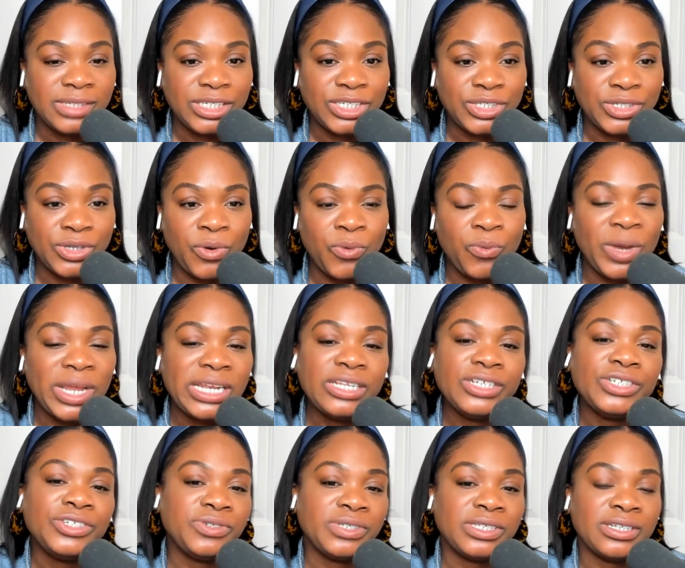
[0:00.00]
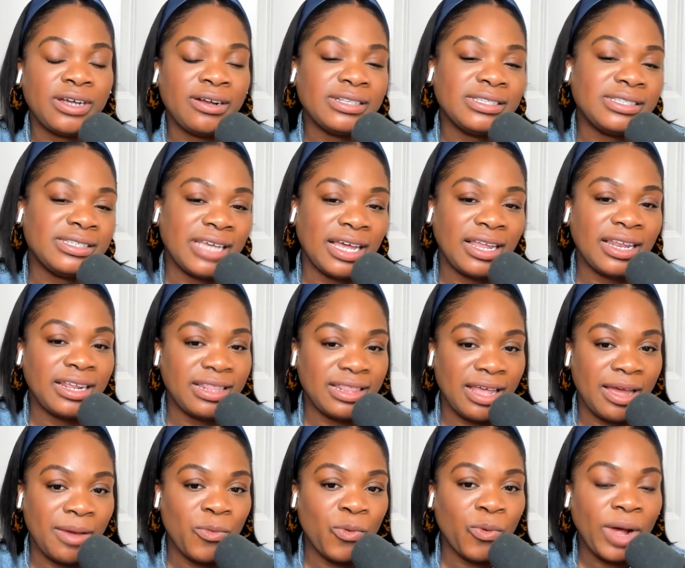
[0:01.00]
So, when did you start selling
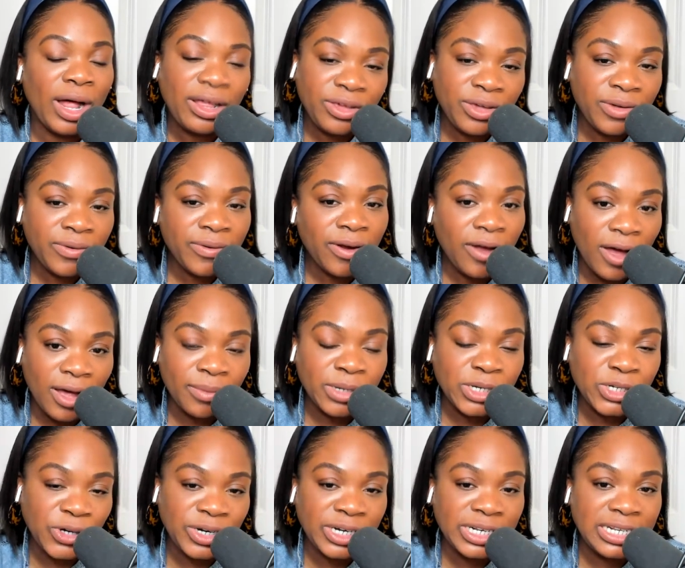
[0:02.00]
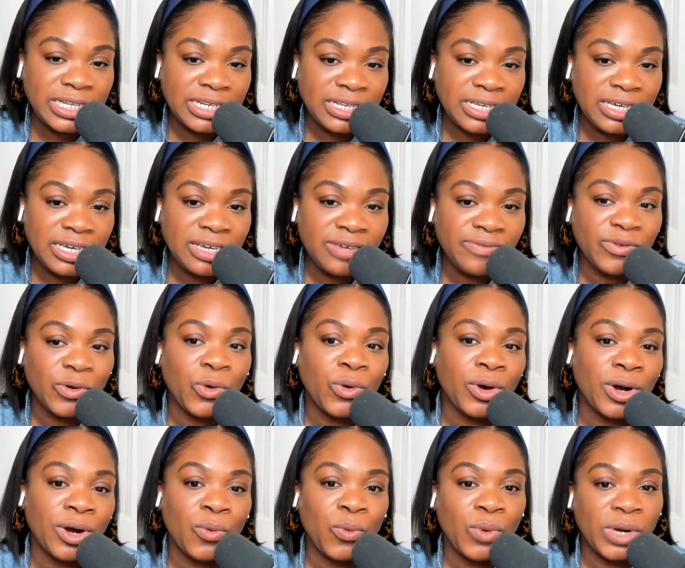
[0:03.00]
them? While you were on maternity leave
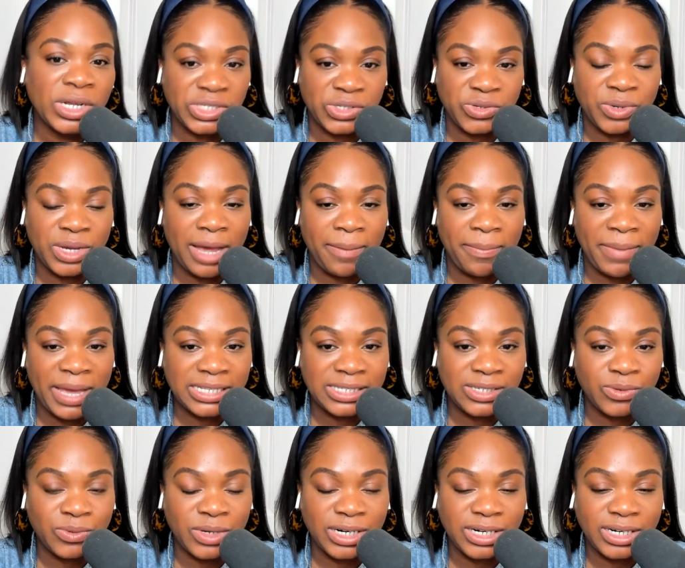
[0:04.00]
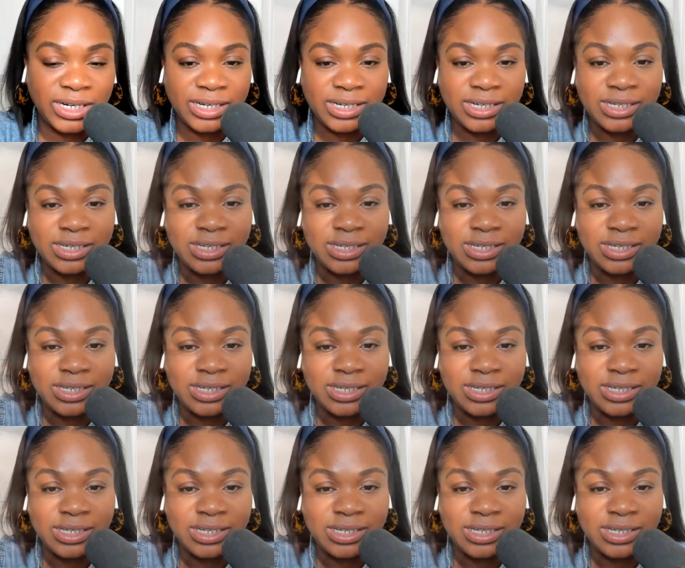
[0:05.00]
or once you got back to work?